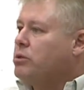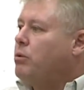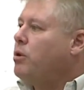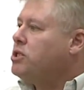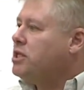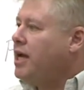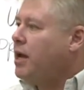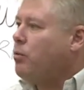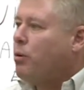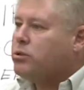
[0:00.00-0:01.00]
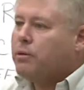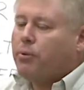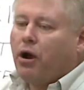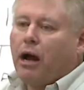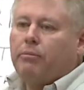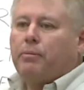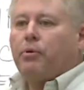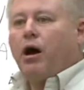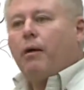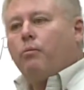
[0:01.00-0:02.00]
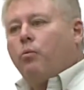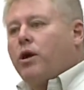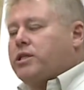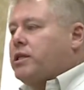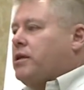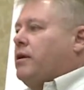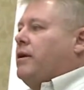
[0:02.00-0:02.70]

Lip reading: But once again, what was the problem? The problem wasn't